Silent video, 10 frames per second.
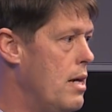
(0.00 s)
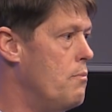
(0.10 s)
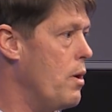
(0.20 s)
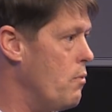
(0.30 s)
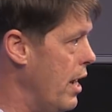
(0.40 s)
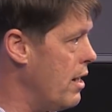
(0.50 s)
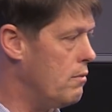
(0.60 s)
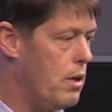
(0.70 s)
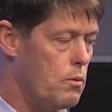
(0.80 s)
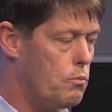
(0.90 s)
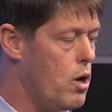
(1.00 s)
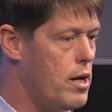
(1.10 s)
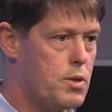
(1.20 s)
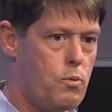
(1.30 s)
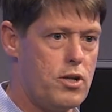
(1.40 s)
but we get a broad
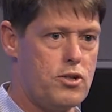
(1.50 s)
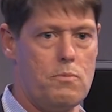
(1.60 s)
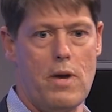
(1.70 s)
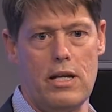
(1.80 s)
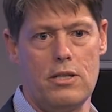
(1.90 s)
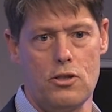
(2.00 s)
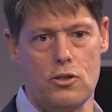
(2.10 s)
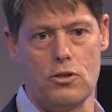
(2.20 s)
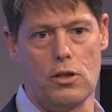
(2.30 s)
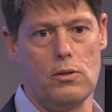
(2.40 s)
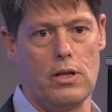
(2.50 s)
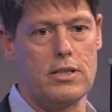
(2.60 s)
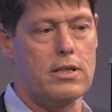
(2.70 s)
expression in many tissues, including